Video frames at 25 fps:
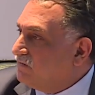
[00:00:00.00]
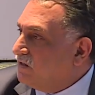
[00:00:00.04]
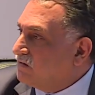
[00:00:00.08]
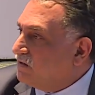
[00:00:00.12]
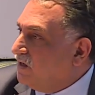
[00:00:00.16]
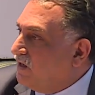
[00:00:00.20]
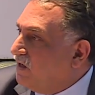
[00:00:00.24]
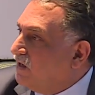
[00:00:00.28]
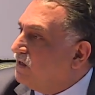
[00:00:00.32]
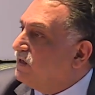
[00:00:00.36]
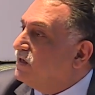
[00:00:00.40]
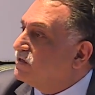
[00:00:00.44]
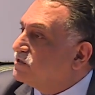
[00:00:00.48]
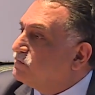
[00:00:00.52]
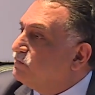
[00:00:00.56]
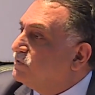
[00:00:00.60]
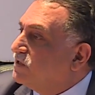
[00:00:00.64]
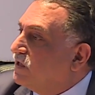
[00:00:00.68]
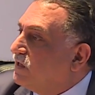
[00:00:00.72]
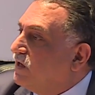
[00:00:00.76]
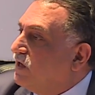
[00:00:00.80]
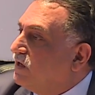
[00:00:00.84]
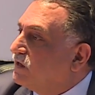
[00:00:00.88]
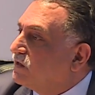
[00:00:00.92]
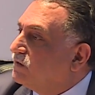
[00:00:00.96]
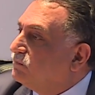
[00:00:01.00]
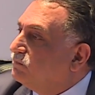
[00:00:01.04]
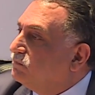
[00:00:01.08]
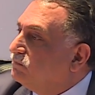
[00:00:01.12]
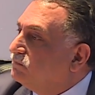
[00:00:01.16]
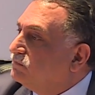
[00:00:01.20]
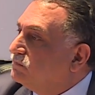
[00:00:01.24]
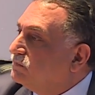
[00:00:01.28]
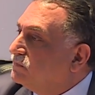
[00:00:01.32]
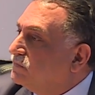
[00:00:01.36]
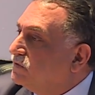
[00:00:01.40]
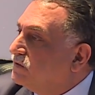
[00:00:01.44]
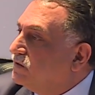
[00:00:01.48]
you
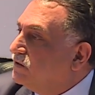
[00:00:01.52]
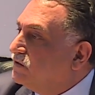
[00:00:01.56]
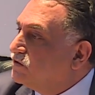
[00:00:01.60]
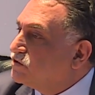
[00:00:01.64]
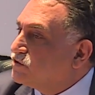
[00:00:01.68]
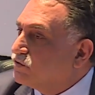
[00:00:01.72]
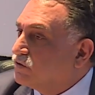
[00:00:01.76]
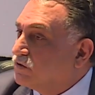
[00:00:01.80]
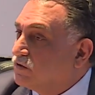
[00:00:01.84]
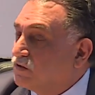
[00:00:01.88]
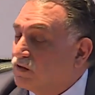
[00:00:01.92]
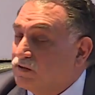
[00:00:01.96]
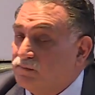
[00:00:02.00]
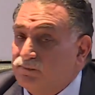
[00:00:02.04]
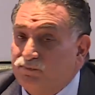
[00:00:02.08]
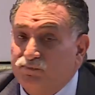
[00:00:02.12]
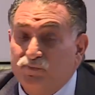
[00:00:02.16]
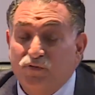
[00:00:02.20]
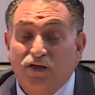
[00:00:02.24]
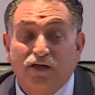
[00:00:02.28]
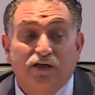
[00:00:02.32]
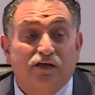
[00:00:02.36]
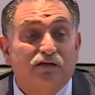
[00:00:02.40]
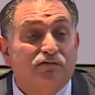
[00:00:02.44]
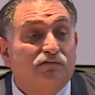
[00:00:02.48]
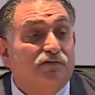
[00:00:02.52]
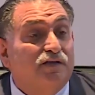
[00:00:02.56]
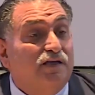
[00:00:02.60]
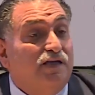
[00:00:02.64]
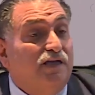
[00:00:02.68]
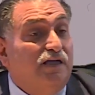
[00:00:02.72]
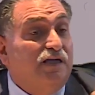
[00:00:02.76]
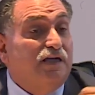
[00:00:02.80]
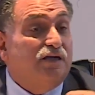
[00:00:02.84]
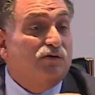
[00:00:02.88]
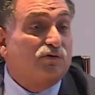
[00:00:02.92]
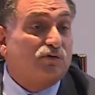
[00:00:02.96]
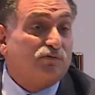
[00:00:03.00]
reveal your
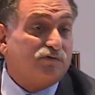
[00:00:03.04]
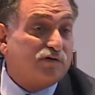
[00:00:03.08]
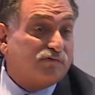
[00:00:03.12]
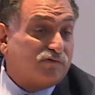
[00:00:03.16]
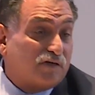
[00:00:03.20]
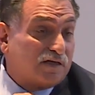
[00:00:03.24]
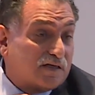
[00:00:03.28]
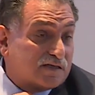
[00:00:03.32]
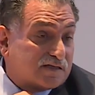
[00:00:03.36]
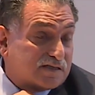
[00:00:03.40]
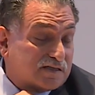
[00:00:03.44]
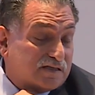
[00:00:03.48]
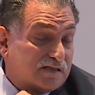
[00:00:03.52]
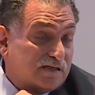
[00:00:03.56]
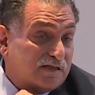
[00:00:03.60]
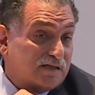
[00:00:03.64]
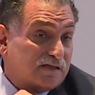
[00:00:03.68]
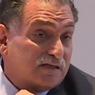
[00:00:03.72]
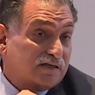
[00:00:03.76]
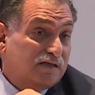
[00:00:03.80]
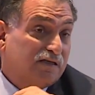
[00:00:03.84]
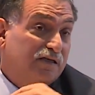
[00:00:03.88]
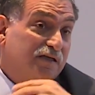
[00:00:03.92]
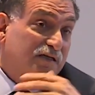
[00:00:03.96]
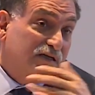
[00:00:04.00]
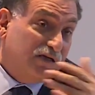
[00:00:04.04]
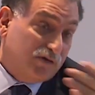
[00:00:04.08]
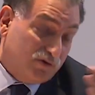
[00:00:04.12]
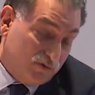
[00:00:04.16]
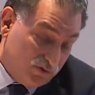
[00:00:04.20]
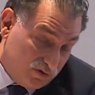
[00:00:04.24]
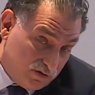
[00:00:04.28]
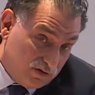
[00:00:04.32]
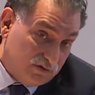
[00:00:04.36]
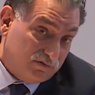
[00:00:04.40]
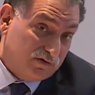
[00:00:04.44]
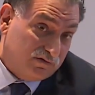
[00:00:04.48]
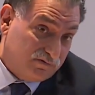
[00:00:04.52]
racist
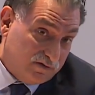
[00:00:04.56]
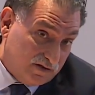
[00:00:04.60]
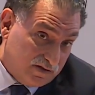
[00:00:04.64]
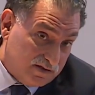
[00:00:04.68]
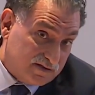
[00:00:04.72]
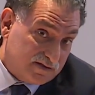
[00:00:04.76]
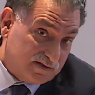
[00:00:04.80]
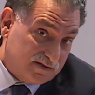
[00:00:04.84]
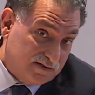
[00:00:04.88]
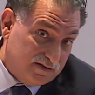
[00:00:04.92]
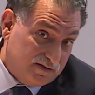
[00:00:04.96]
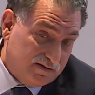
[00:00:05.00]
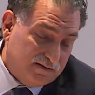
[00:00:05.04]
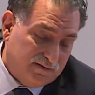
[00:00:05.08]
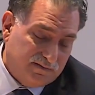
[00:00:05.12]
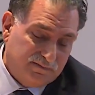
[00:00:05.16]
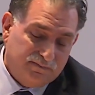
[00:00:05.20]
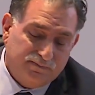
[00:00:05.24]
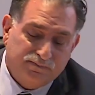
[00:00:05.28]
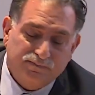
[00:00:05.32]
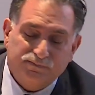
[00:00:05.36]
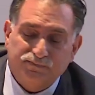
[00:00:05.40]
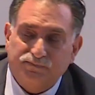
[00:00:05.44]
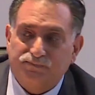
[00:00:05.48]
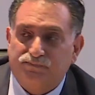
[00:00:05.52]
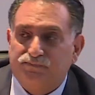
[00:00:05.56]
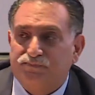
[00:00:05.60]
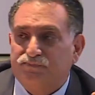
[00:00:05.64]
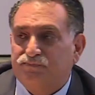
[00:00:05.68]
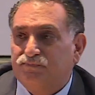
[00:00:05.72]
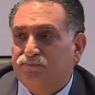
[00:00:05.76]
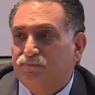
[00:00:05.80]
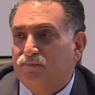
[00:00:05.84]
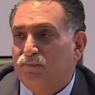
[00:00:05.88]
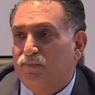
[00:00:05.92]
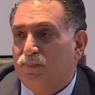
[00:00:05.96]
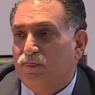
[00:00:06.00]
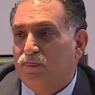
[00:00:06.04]
inclinations.
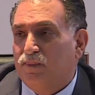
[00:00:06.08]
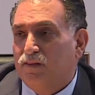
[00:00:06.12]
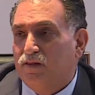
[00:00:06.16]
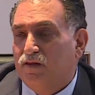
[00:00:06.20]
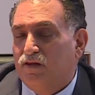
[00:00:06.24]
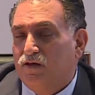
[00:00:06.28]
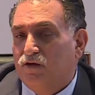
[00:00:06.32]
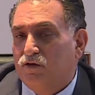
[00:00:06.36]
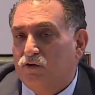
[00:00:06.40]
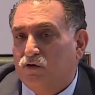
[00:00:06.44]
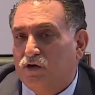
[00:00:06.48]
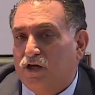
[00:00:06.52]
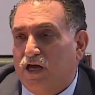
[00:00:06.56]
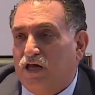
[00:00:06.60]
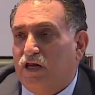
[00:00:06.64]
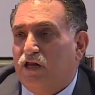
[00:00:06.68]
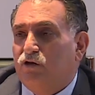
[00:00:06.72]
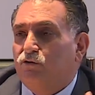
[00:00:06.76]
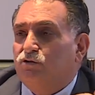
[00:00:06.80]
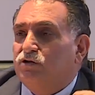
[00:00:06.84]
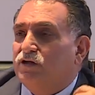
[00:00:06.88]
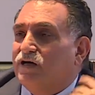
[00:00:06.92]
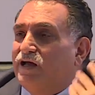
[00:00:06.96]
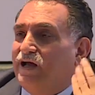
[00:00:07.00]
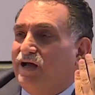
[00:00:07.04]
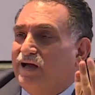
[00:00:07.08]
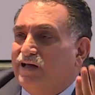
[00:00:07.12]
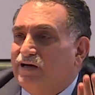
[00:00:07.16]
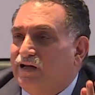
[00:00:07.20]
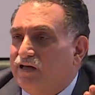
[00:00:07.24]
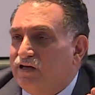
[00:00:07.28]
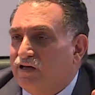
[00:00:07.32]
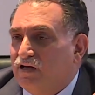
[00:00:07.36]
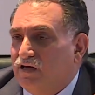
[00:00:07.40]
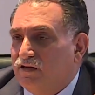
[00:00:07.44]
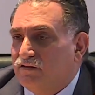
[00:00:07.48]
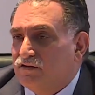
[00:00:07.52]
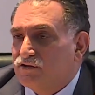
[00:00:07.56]
When I was in
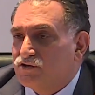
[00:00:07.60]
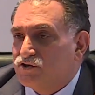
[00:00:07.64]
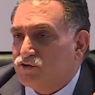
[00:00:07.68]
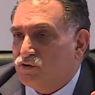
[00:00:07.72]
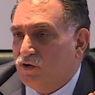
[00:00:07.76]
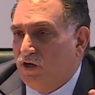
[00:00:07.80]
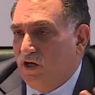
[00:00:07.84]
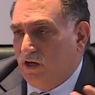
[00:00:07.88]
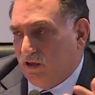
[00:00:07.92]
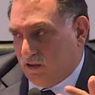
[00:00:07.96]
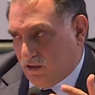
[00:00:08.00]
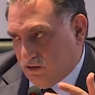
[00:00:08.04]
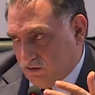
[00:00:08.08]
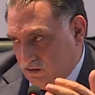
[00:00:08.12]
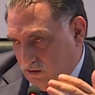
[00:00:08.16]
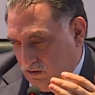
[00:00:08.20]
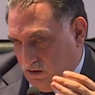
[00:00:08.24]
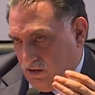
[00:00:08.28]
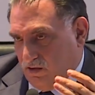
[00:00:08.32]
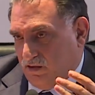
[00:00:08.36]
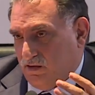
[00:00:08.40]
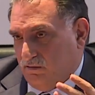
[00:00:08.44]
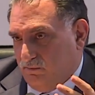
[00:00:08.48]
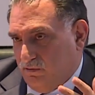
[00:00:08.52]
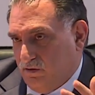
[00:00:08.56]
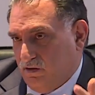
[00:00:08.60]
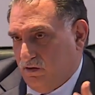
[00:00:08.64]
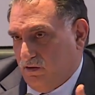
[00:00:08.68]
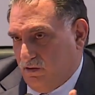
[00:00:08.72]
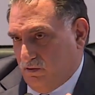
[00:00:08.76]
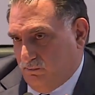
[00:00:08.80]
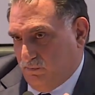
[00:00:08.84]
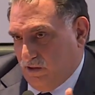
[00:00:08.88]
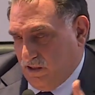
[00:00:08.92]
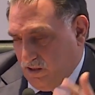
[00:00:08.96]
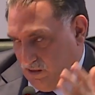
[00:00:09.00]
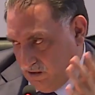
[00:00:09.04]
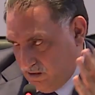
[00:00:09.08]
Palestine, I was
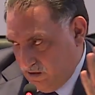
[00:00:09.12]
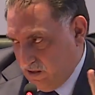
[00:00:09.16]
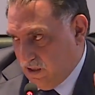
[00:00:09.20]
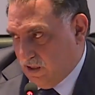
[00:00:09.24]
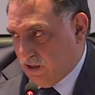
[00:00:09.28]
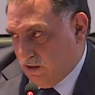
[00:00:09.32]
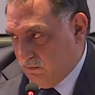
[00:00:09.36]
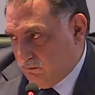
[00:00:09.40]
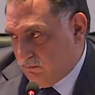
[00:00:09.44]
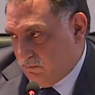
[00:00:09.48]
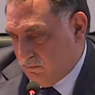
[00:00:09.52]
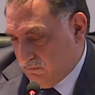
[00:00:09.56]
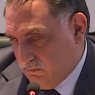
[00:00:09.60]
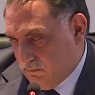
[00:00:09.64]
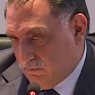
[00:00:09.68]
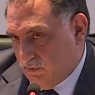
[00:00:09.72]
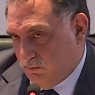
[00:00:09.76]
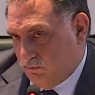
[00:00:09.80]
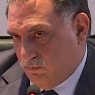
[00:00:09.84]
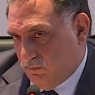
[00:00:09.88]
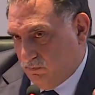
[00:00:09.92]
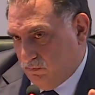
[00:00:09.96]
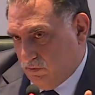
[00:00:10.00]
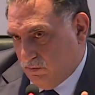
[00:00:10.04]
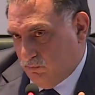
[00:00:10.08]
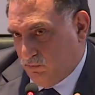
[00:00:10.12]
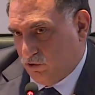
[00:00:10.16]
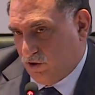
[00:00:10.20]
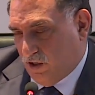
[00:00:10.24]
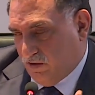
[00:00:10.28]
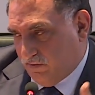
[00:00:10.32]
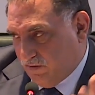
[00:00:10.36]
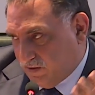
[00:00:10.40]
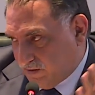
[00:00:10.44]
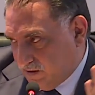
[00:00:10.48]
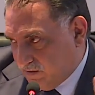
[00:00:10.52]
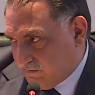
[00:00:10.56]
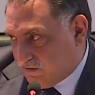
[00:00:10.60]
asked this question in
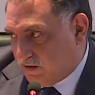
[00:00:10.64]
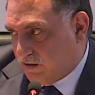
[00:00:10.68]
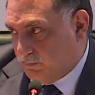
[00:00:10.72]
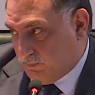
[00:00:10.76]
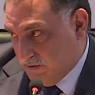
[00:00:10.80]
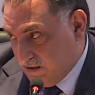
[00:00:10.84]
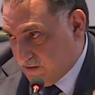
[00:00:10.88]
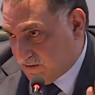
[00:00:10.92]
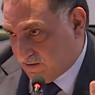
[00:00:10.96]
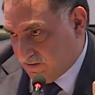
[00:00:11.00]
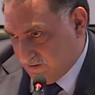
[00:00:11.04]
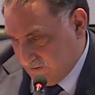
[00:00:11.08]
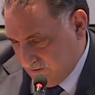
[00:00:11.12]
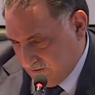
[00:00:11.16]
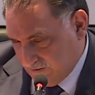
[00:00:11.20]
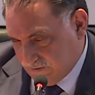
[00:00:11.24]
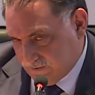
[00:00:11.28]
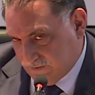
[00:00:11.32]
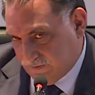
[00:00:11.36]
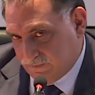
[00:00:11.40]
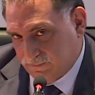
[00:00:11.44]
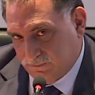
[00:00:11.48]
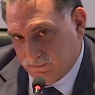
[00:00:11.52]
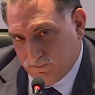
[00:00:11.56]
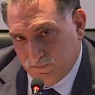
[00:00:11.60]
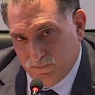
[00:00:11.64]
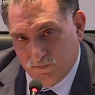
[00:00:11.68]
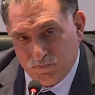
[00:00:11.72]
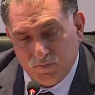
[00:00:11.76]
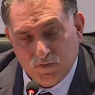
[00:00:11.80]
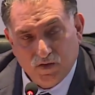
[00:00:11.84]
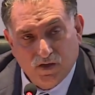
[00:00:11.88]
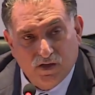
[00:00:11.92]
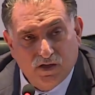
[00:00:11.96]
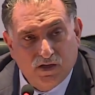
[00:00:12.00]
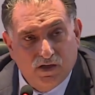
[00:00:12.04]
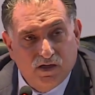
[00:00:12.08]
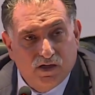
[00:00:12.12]
the media,
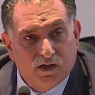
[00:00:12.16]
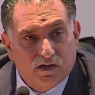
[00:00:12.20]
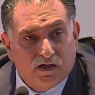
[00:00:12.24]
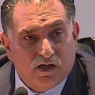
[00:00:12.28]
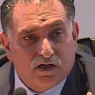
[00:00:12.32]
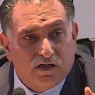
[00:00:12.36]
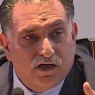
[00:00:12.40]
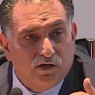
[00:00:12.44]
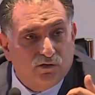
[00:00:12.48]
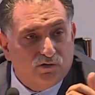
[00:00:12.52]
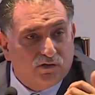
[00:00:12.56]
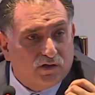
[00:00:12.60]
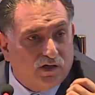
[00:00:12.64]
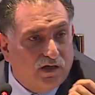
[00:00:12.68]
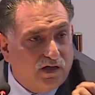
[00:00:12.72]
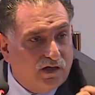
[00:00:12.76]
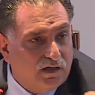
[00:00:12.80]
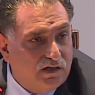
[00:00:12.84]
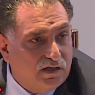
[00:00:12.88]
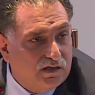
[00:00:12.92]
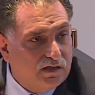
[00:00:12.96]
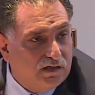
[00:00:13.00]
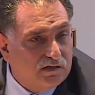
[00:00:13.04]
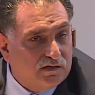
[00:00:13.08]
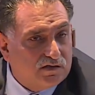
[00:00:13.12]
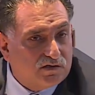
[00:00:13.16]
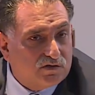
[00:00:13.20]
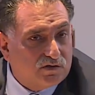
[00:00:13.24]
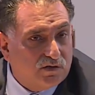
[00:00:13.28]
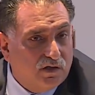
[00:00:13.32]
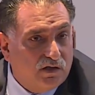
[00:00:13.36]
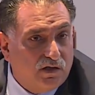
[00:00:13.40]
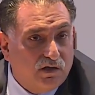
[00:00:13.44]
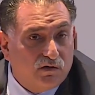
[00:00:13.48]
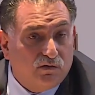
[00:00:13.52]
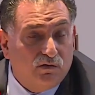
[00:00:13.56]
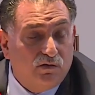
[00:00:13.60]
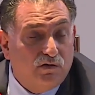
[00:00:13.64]
in debates on the
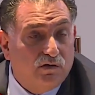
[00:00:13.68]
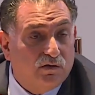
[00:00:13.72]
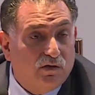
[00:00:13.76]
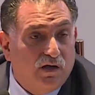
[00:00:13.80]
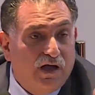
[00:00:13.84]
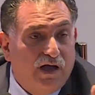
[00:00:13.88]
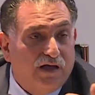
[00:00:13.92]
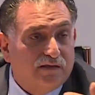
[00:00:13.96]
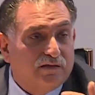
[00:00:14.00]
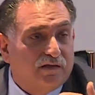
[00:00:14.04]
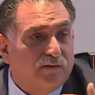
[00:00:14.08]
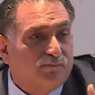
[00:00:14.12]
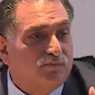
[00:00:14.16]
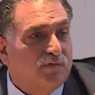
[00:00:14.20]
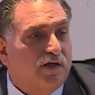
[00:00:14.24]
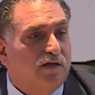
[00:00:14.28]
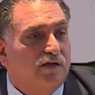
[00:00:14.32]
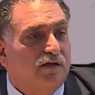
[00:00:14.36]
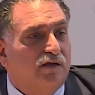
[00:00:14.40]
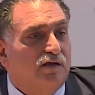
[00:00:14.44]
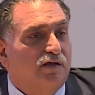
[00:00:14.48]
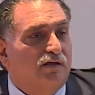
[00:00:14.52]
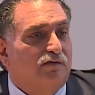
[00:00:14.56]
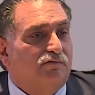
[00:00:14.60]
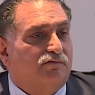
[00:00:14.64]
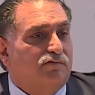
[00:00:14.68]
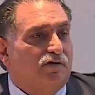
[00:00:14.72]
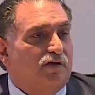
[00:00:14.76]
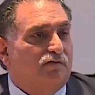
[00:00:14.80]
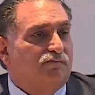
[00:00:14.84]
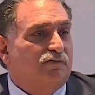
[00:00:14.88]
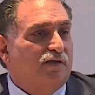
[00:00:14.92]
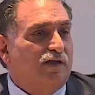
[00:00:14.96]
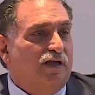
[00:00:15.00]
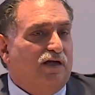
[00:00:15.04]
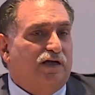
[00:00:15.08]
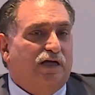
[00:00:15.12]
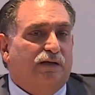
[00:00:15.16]
media. I was asked this
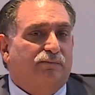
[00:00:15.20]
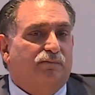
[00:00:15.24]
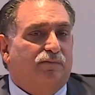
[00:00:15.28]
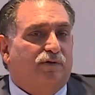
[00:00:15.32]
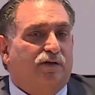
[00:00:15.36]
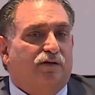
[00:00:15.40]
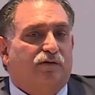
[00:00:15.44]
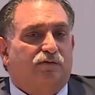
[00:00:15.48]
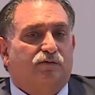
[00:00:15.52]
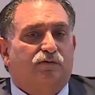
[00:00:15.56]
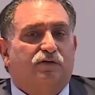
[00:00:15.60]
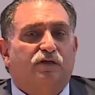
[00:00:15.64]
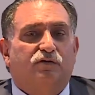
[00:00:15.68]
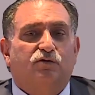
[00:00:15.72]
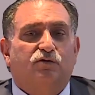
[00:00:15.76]
question.